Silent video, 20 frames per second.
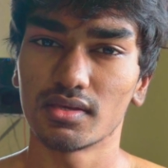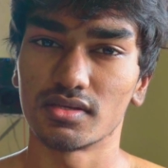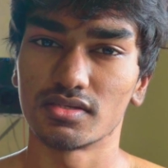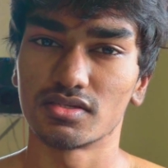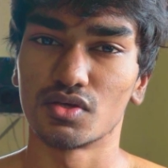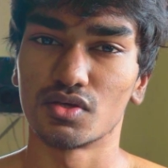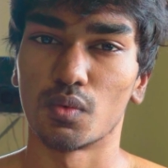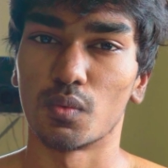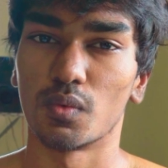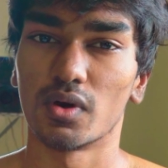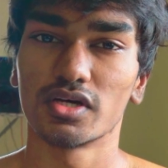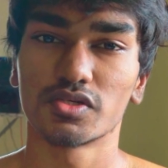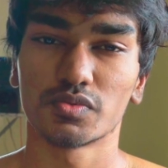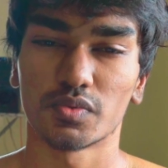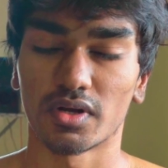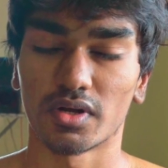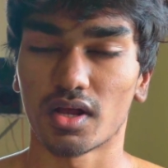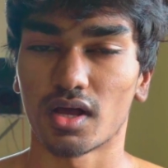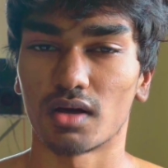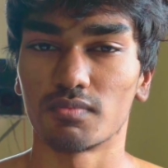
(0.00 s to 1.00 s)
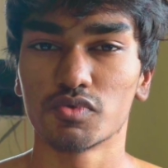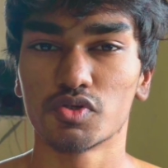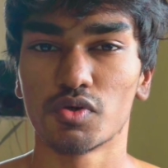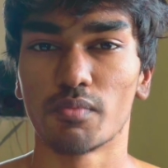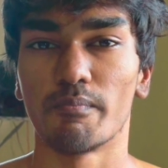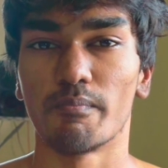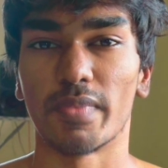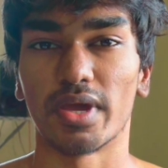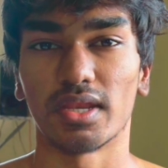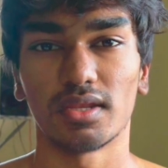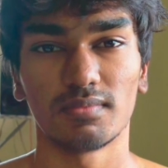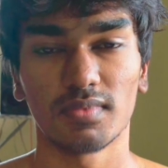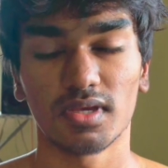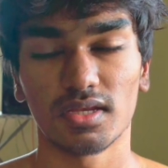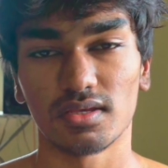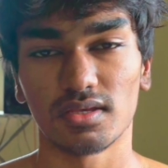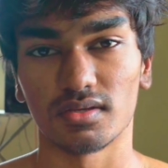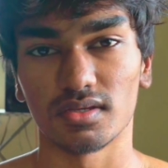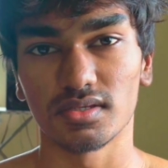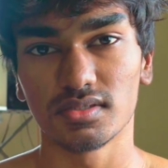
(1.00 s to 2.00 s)
is the worst when it comes to
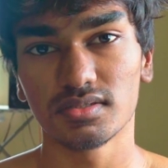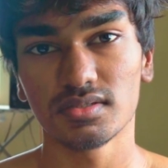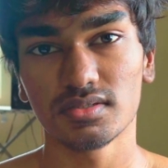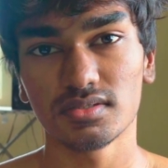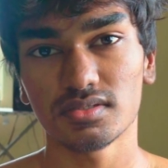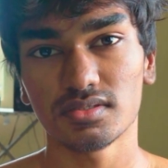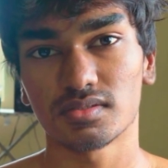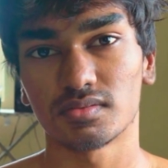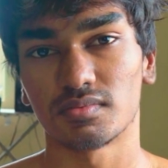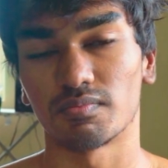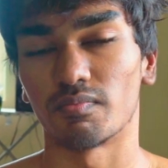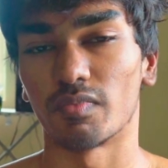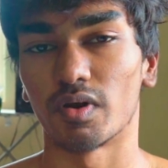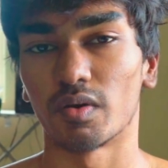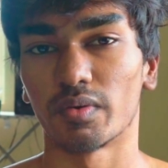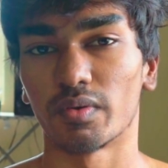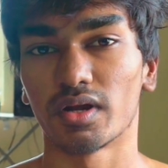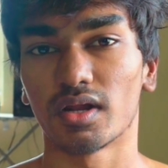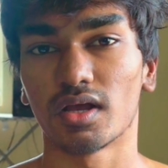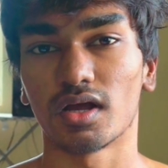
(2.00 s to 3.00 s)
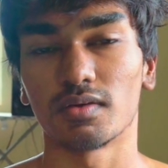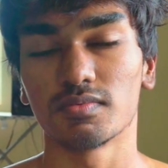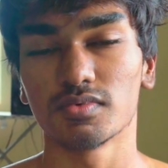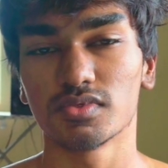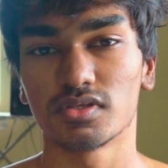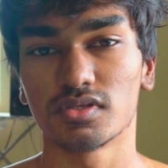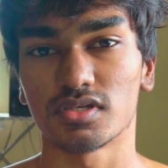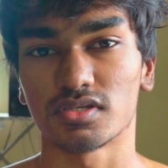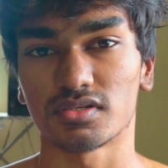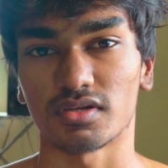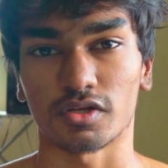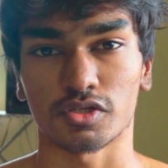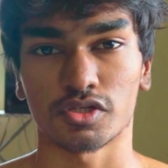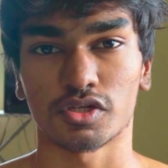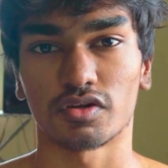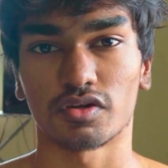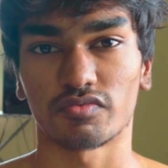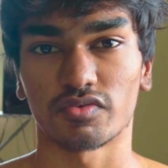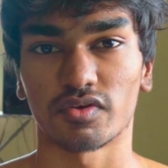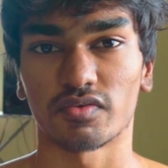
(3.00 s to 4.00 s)
many reasons, but when it comes to the
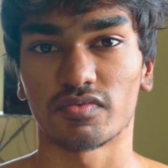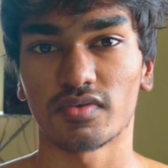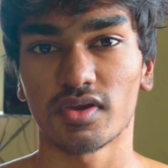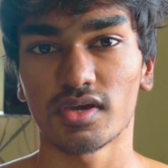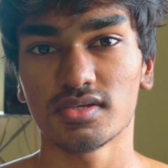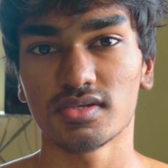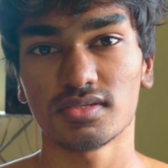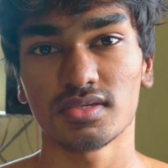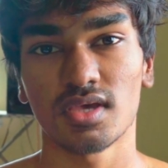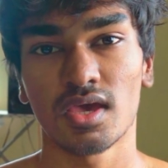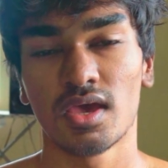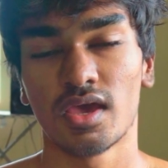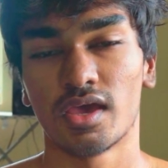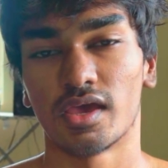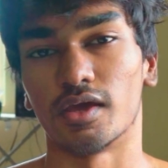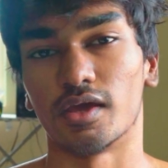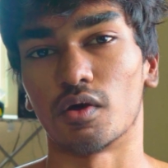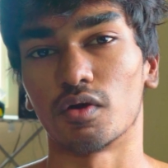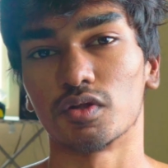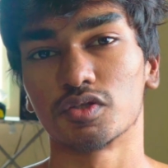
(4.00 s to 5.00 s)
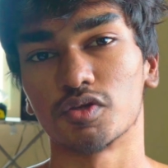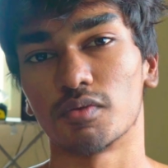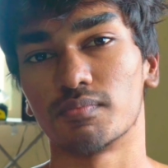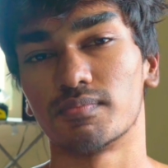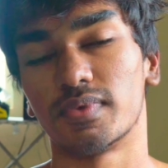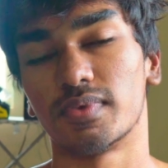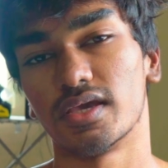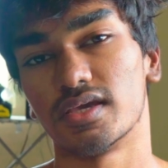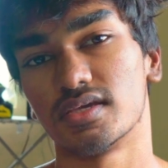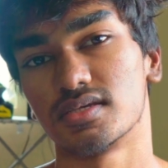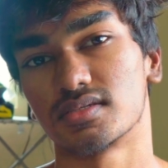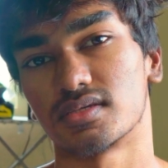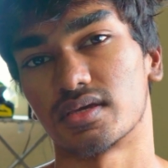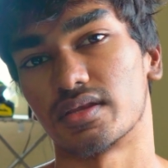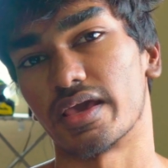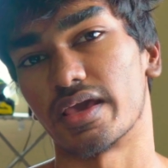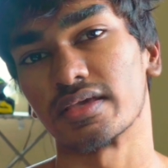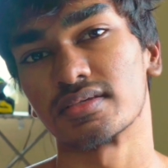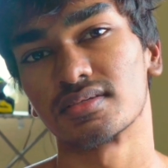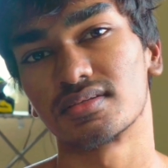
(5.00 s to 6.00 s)
structure of your face, it also plays
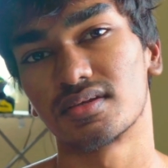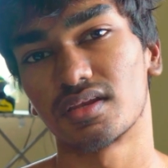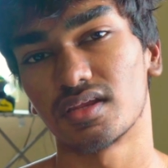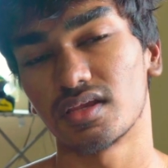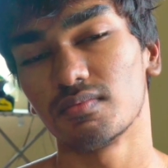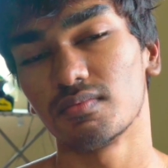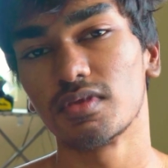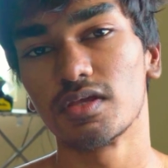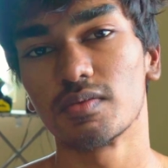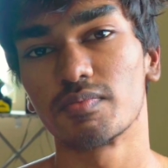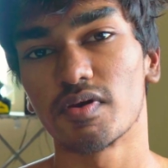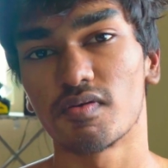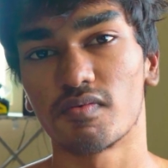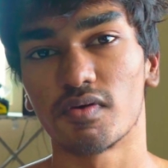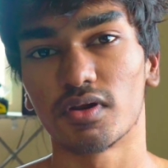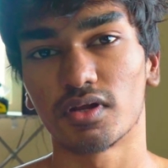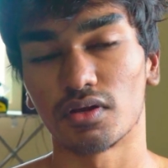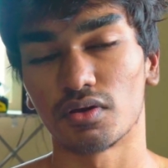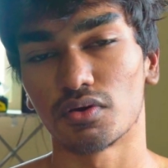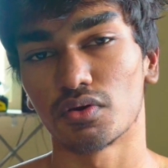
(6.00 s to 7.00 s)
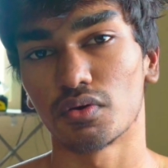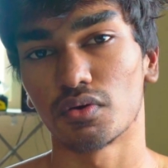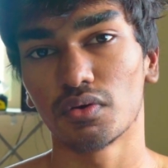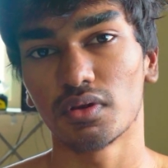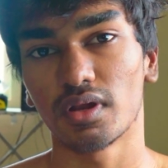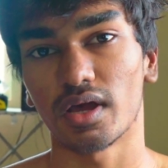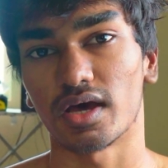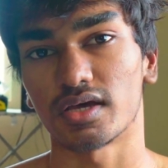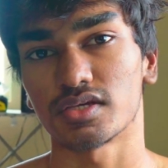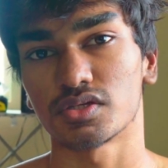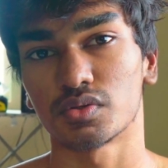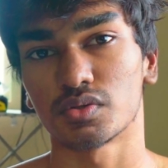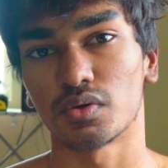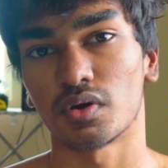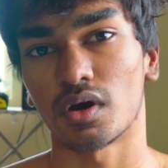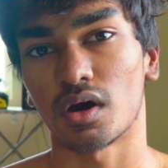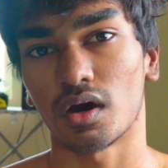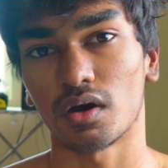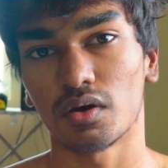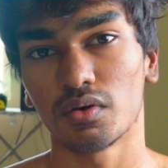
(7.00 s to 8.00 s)
an extremely pivotal role as to
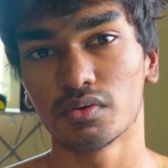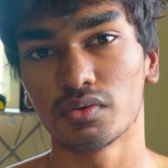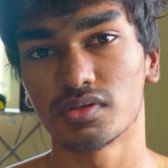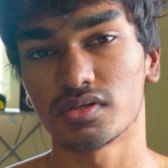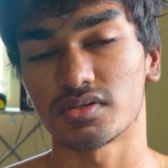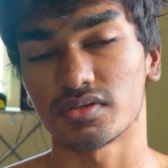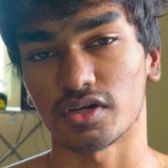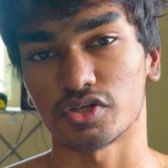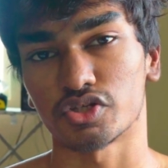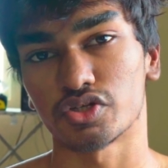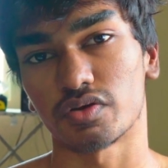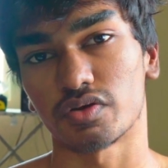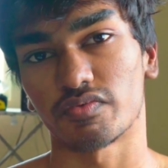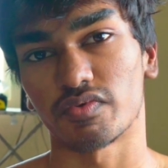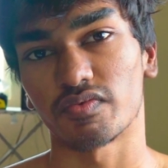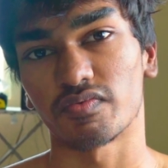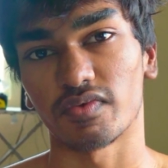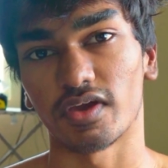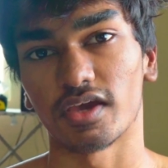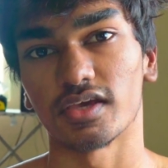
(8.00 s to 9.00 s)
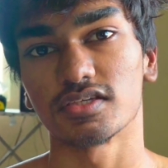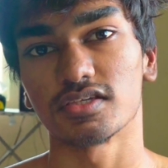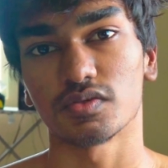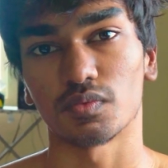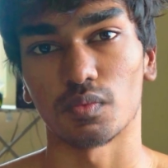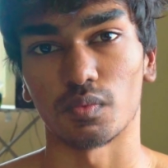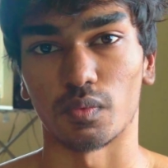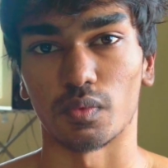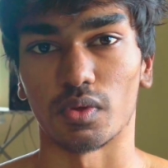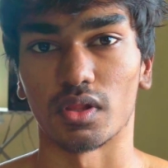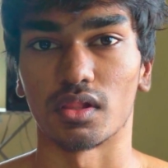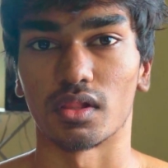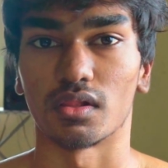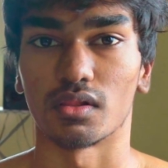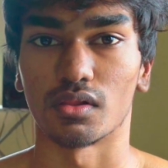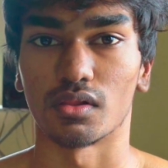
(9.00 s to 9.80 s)
how the structure of your face will